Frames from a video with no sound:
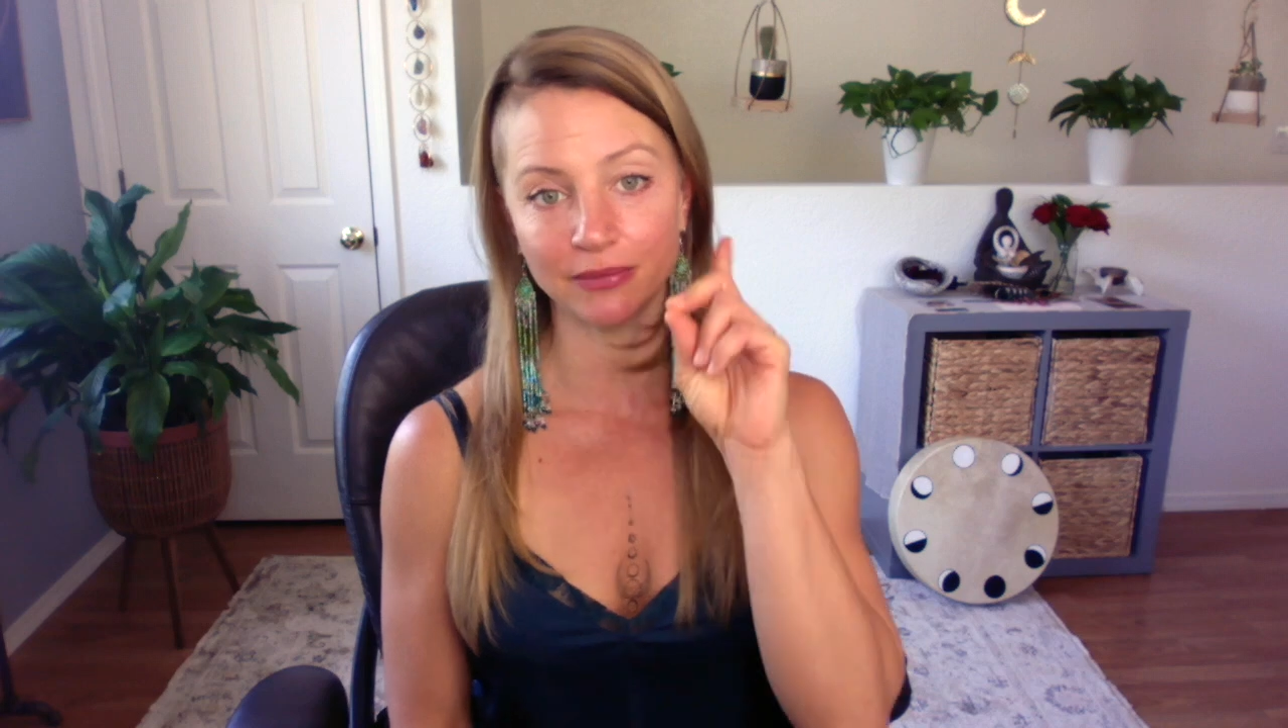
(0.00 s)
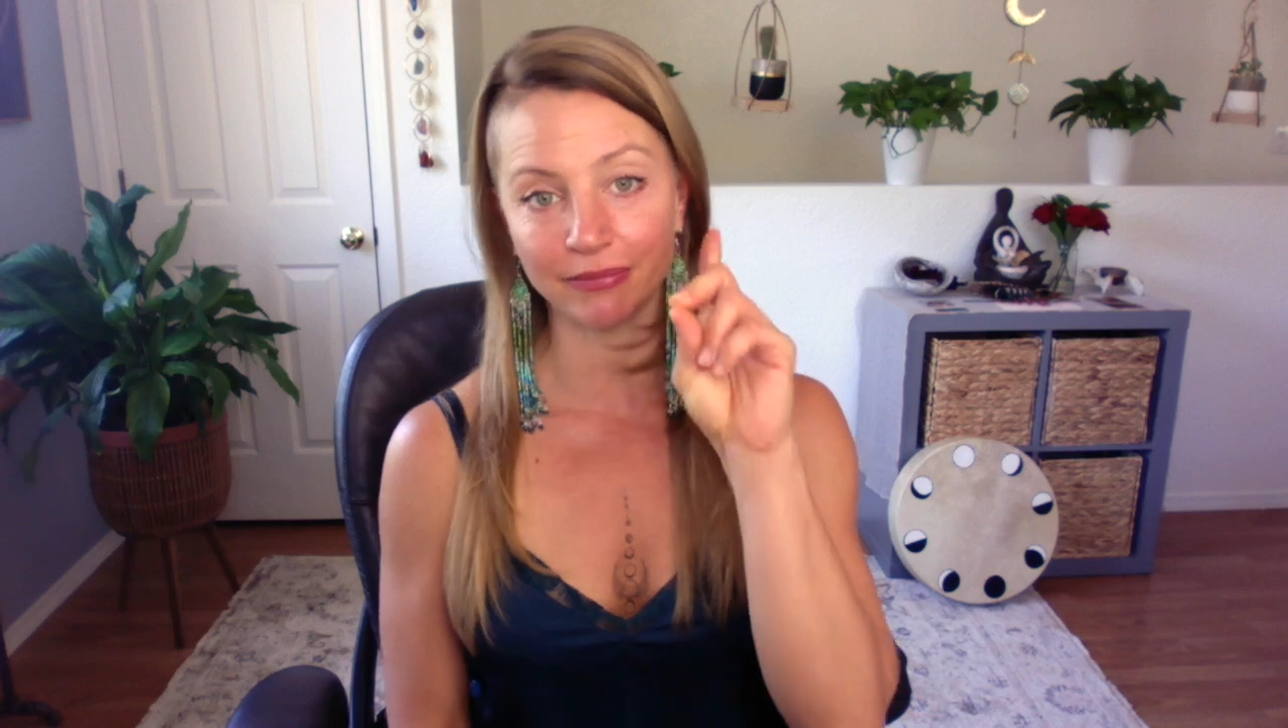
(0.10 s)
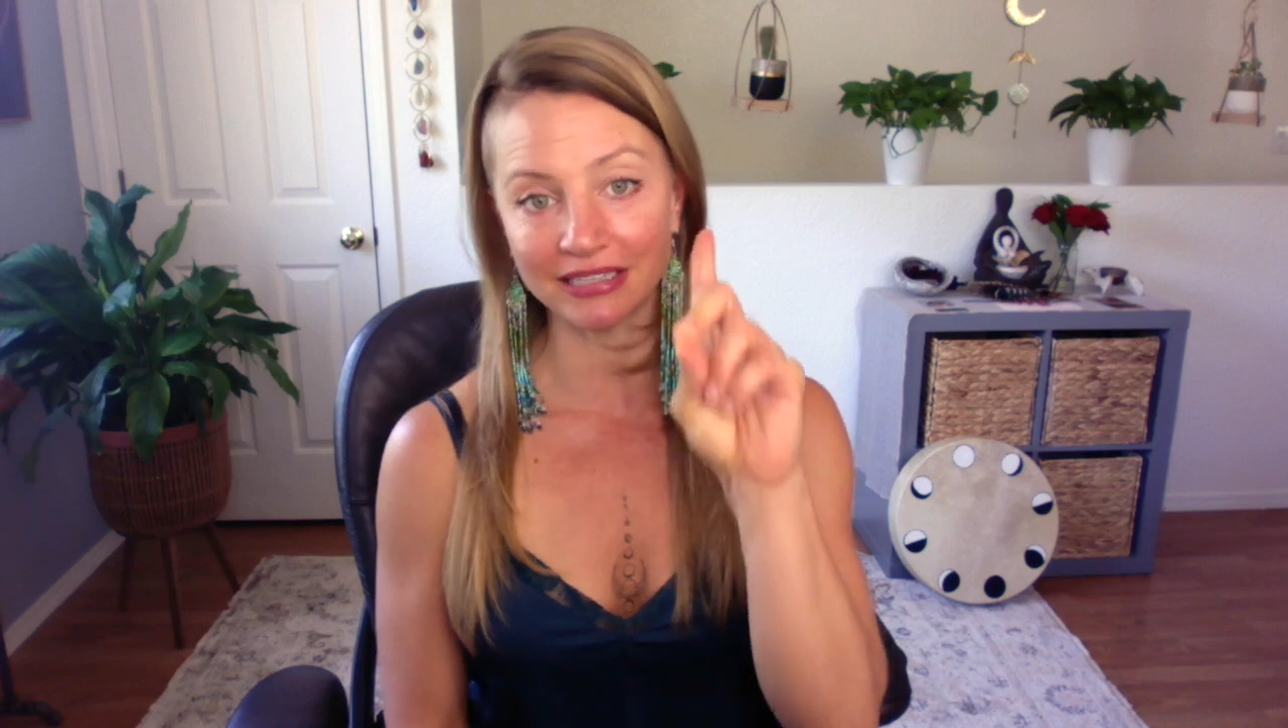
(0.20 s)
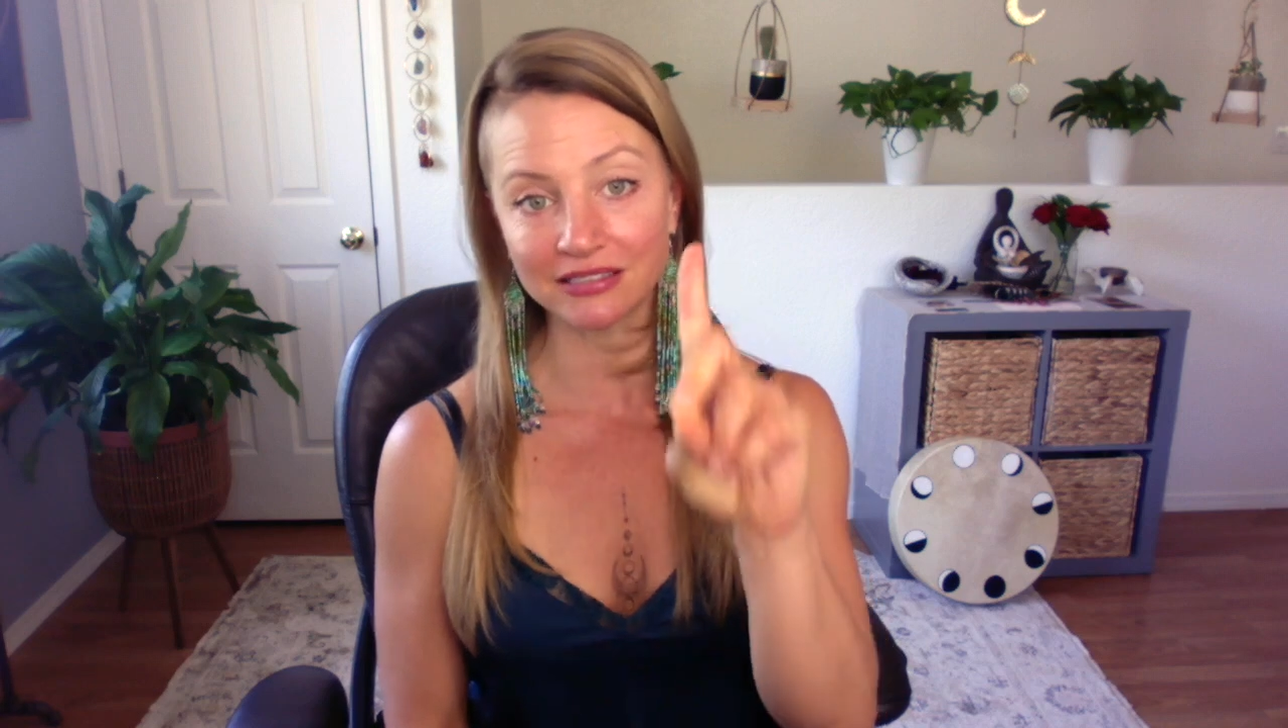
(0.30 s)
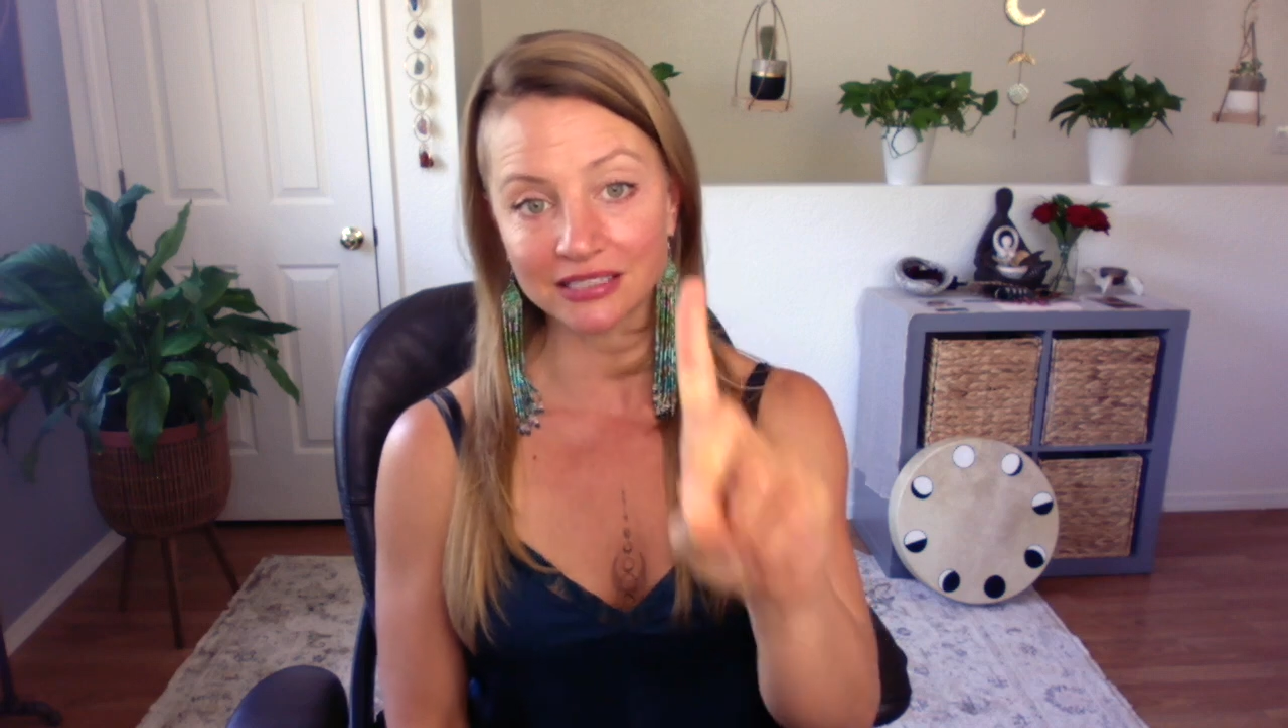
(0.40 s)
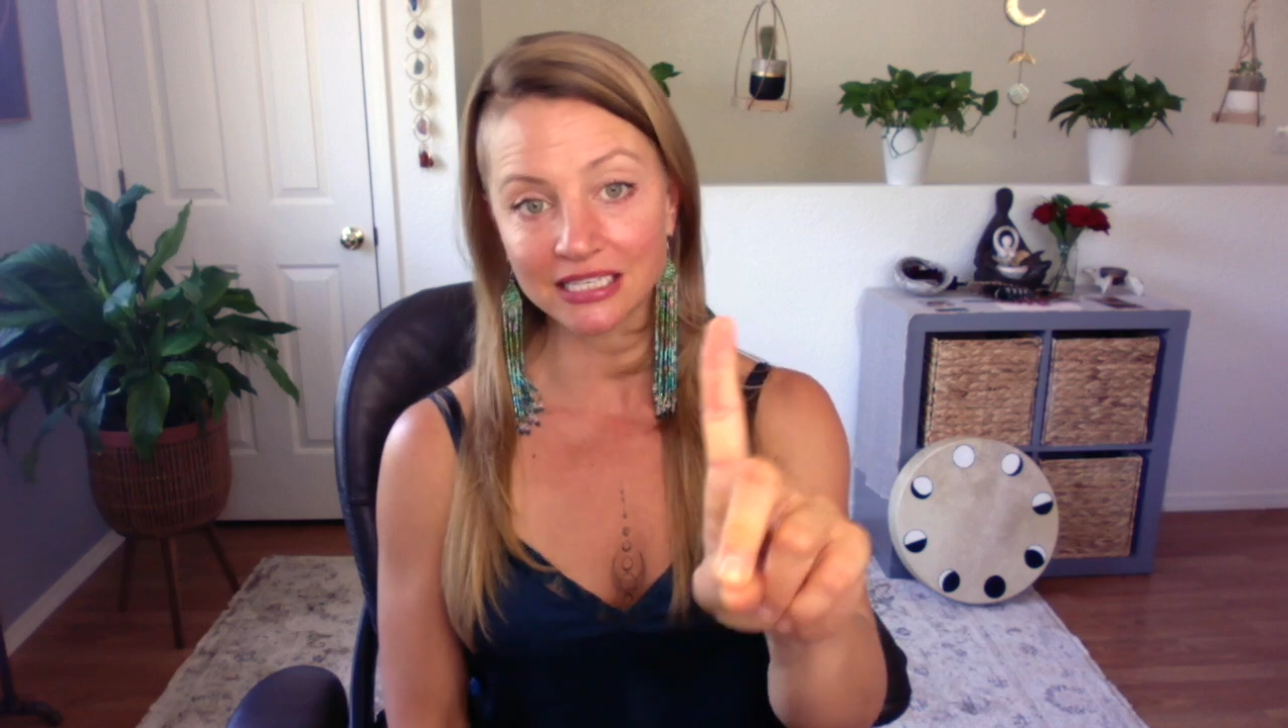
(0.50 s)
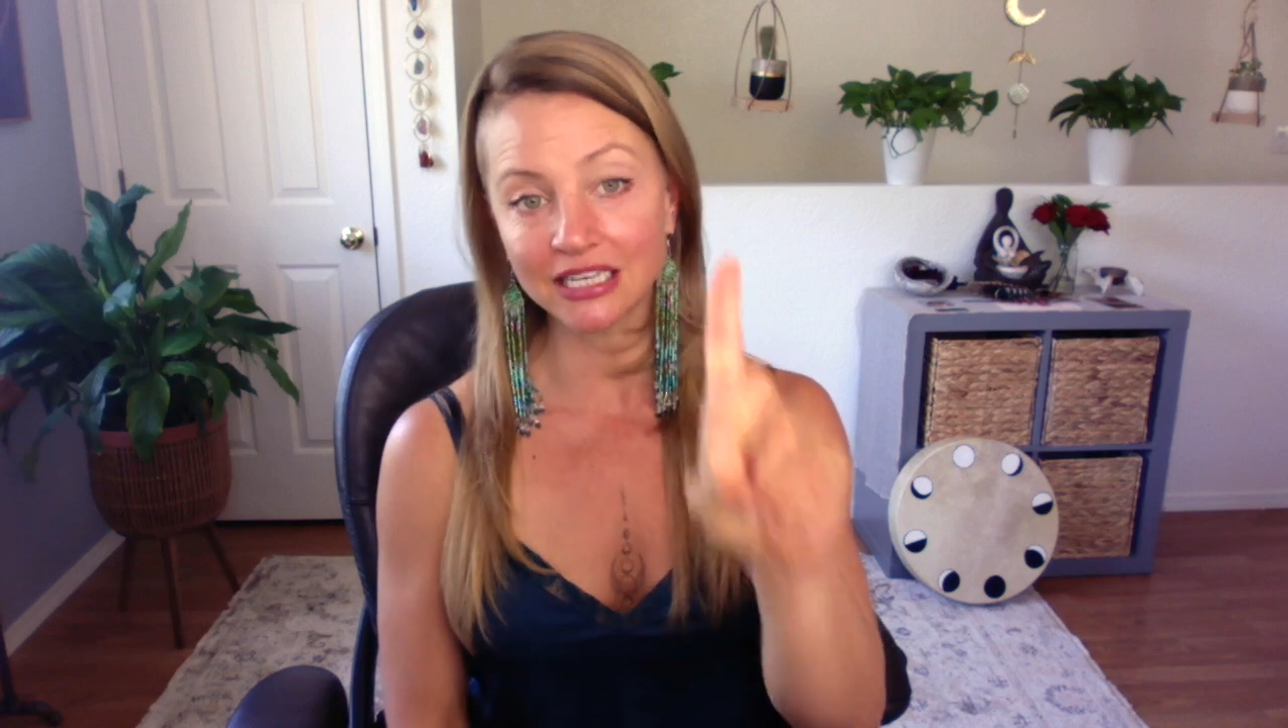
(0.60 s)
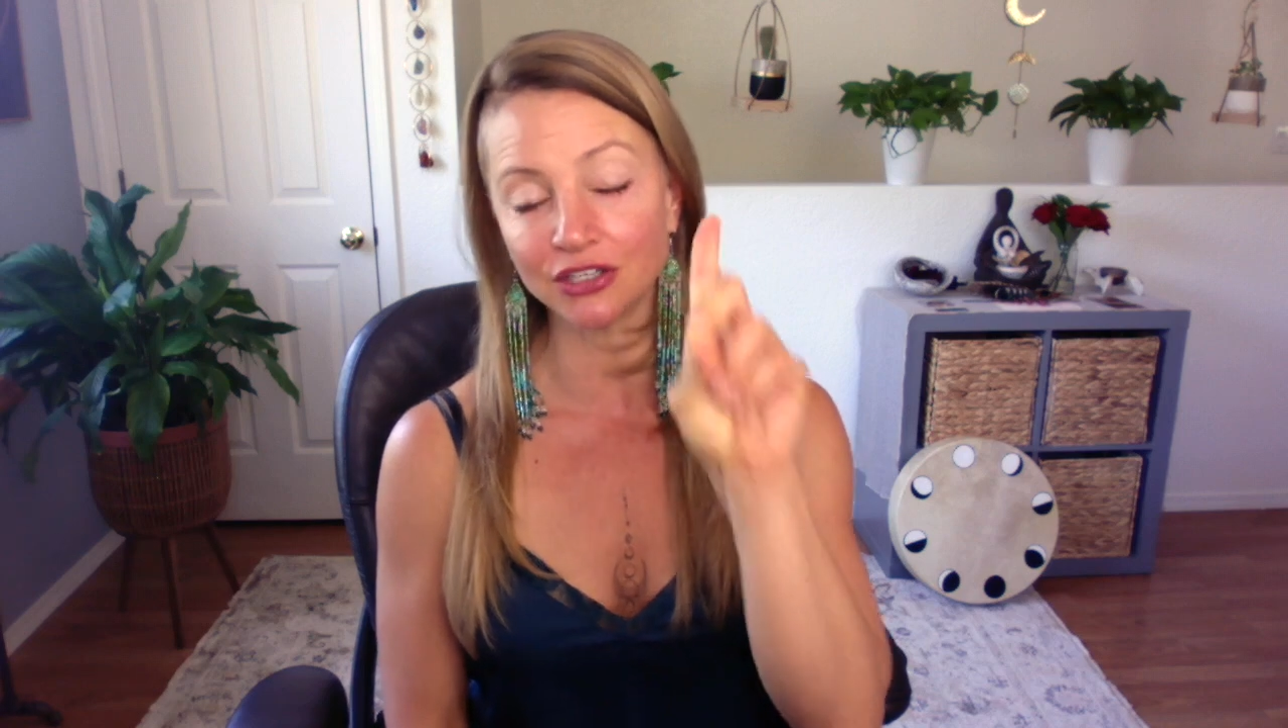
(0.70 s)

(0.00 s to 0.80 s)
by seeing